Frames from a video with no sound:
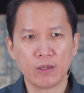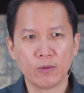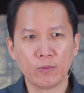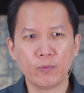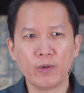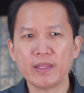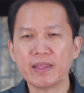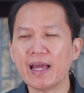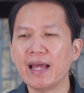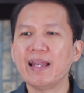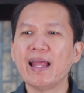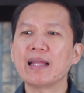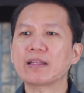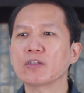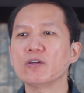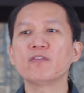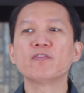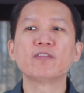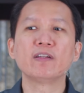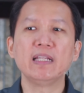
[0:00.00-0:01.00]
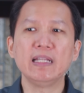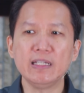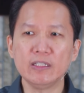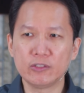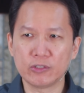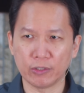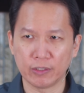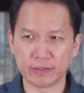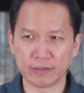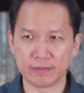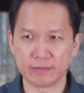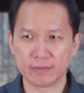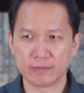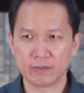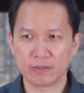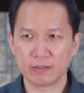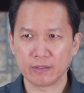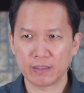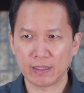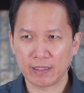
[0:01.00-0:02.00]
with a lot of religion
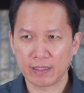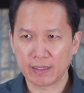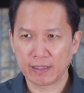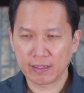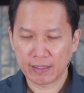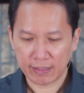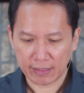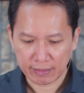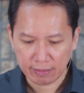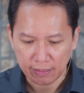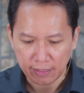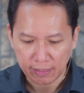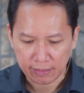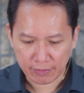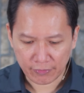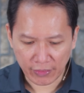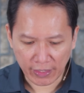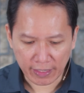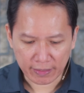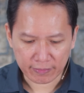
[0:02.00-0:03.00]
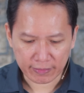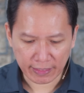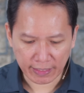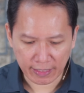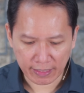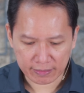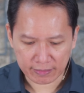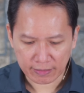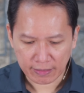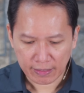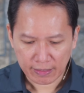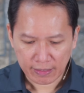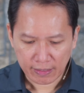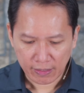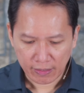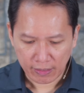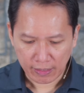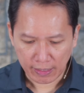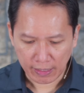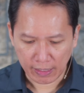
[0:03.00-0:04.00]
there in
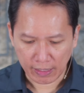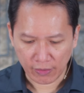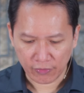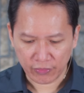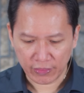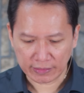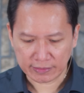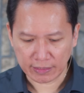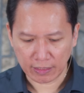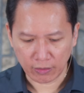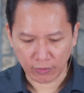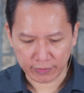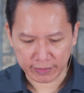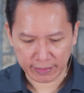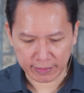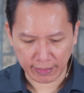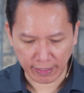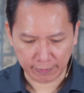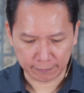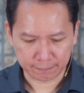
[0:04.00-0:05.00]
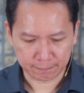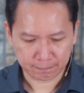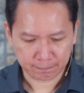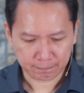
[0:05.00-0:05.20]
uh, Thessalonica.